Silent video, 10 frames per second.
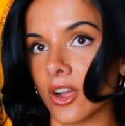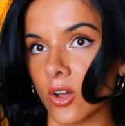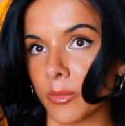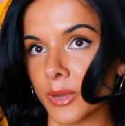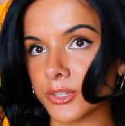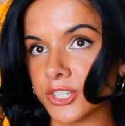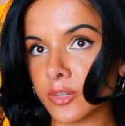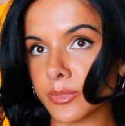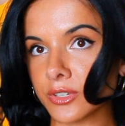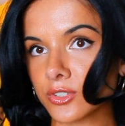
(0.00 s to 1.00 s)
I call it my
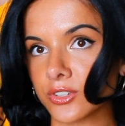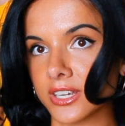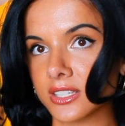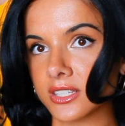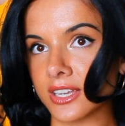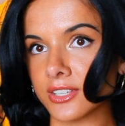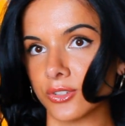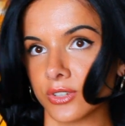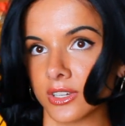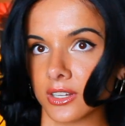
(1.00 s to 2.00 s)
Regina Mills dress,
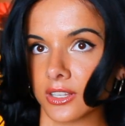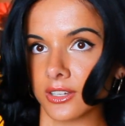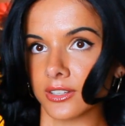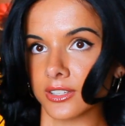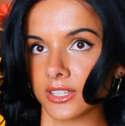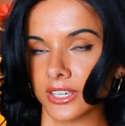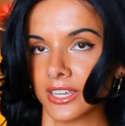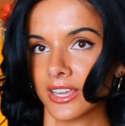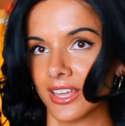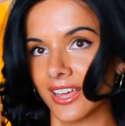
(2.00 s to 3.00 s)
as you can clearly
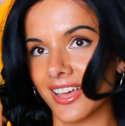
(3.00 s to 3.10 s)
see.